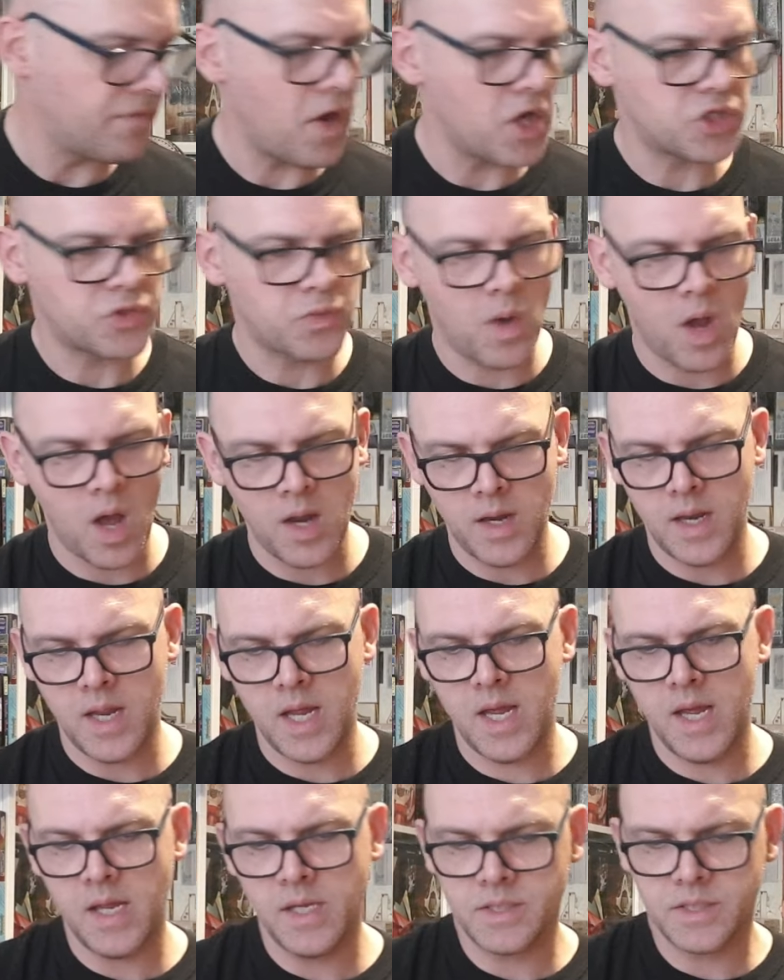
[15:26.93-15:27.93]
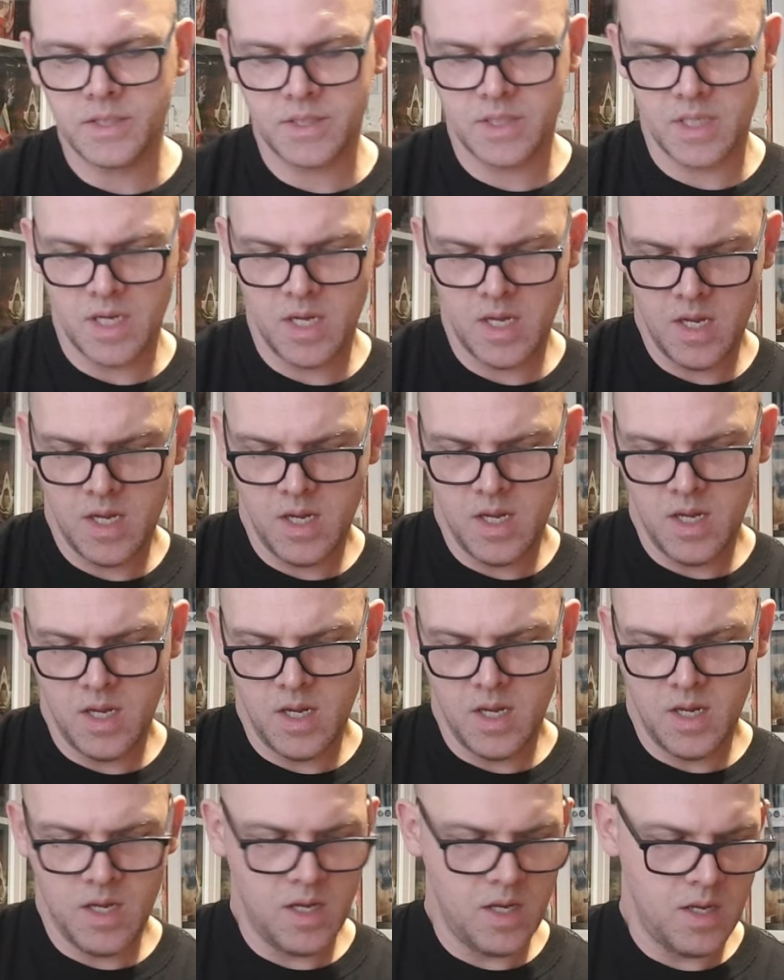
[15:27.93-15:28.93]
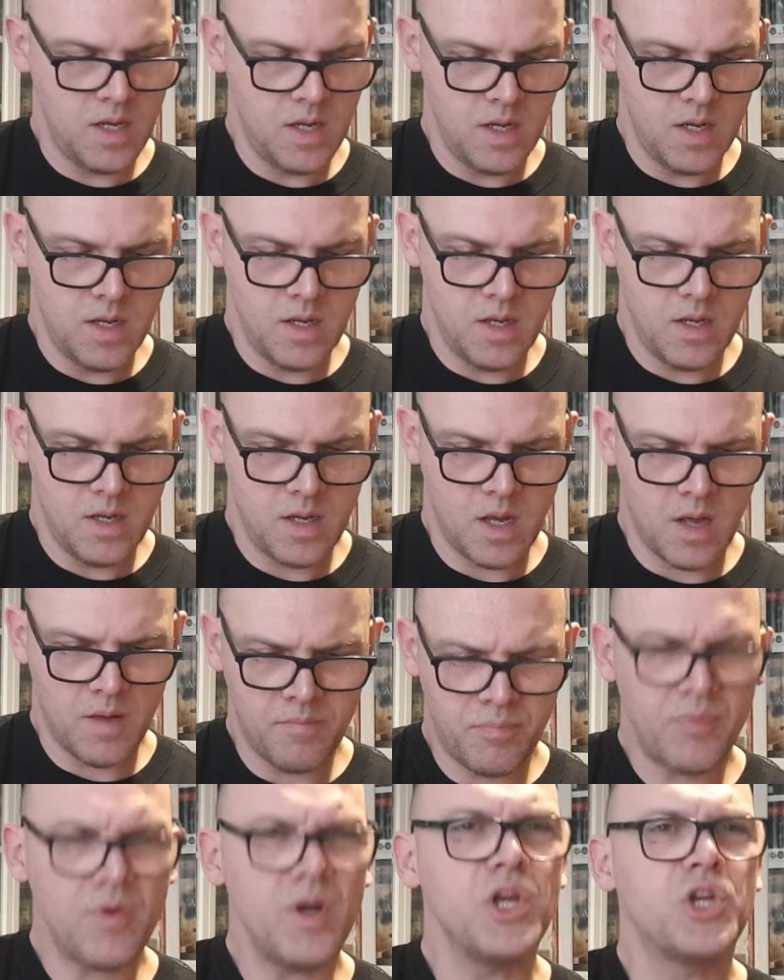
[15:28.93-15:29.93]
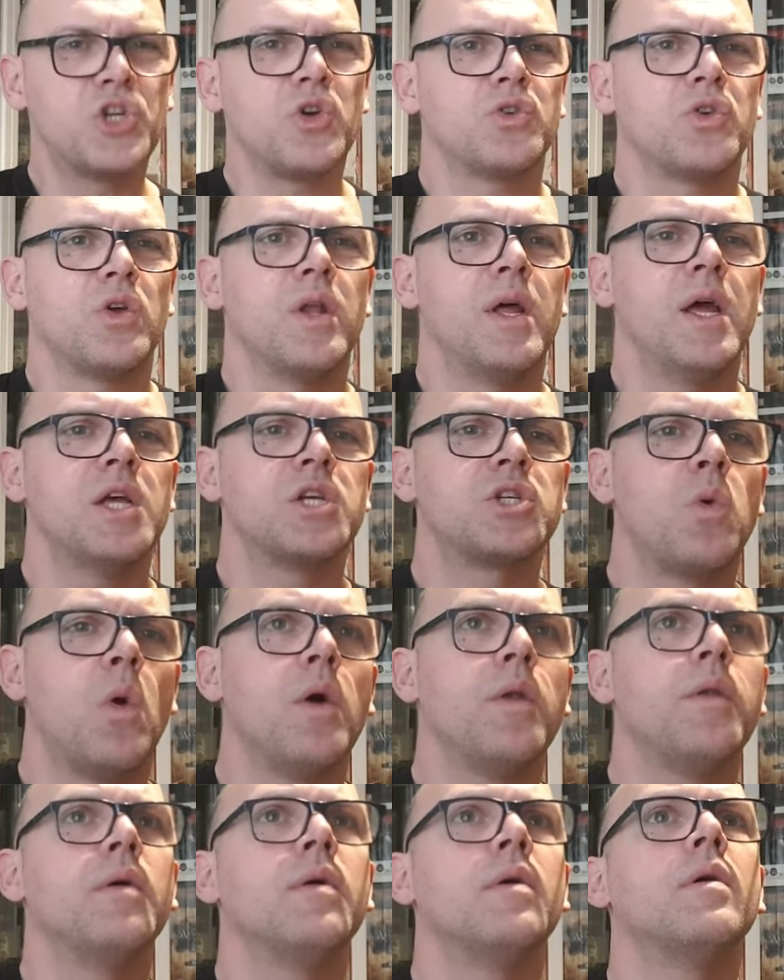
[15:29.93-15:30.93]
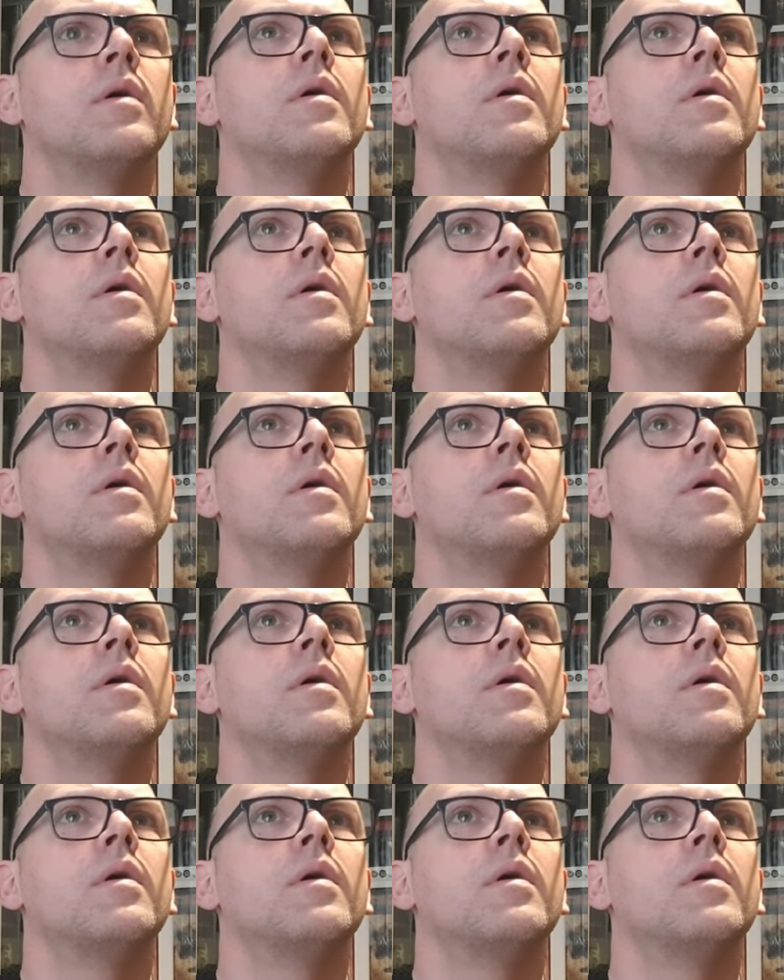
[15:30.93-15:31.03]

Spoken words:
First one is, I'm pretty sure it's on a Hit Squad.